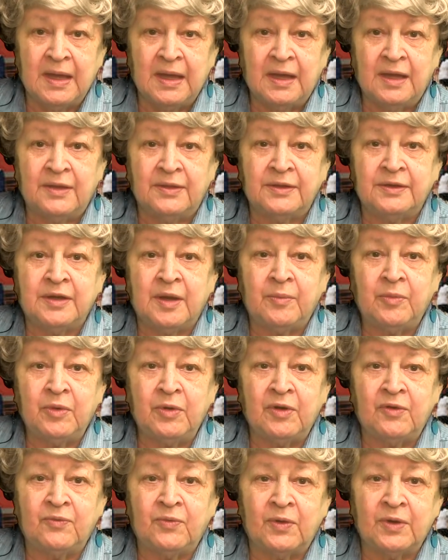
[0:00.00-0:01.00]
The number
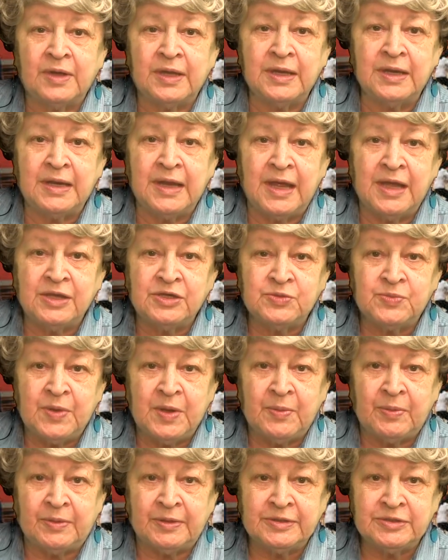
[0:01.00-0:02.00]
of working age
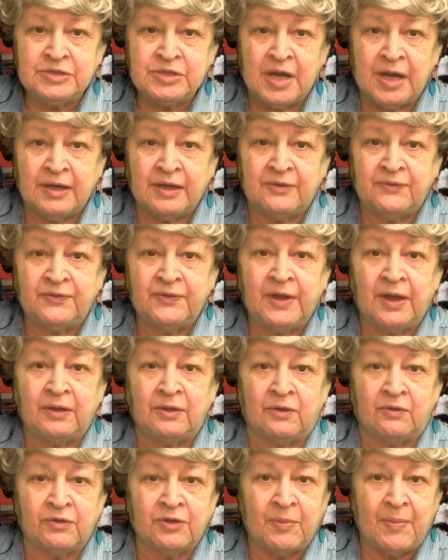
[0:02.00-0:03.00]
people in China fell
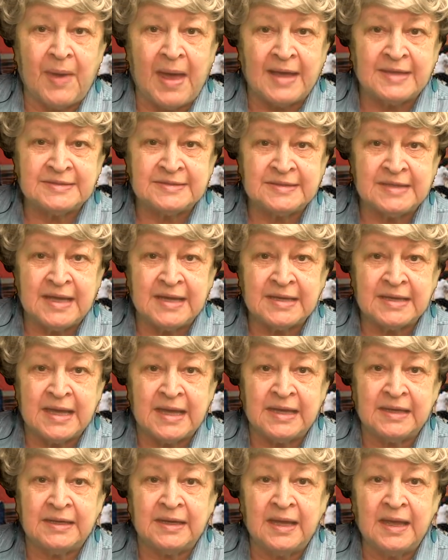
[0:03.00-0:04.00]
over the past
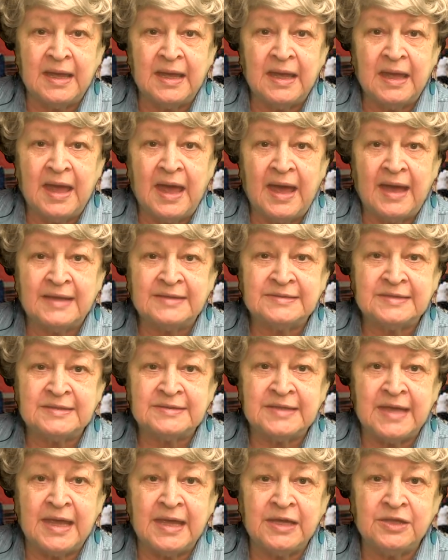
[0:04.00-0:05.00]
decade as
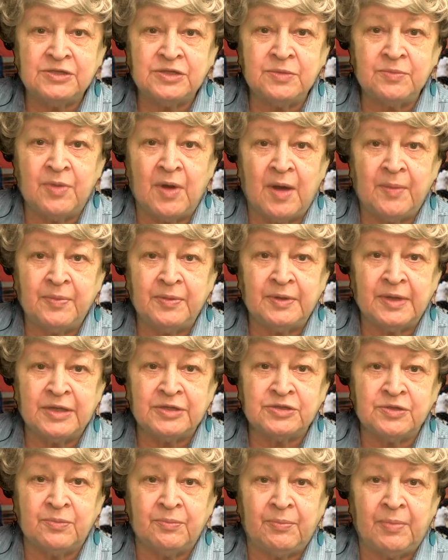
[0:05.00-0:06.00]
its aging
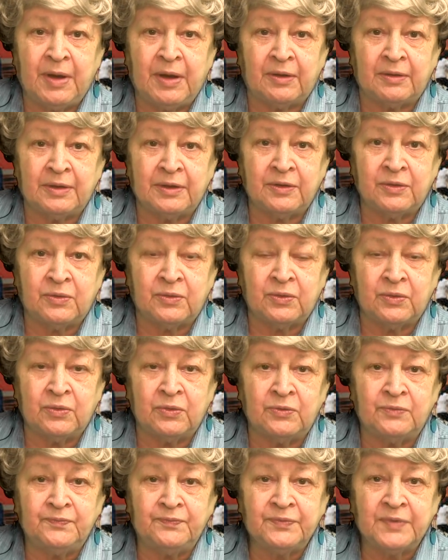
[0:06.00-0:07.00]
population barely
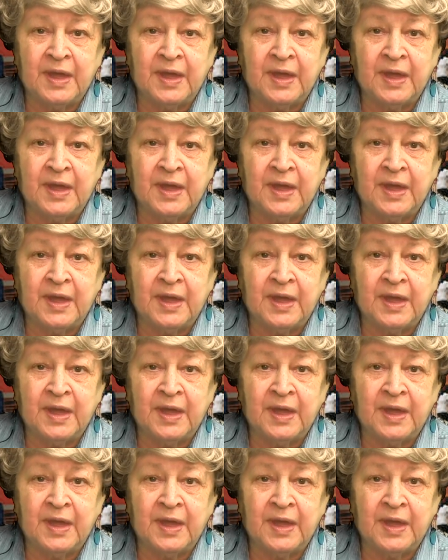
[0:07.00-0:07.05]
grew.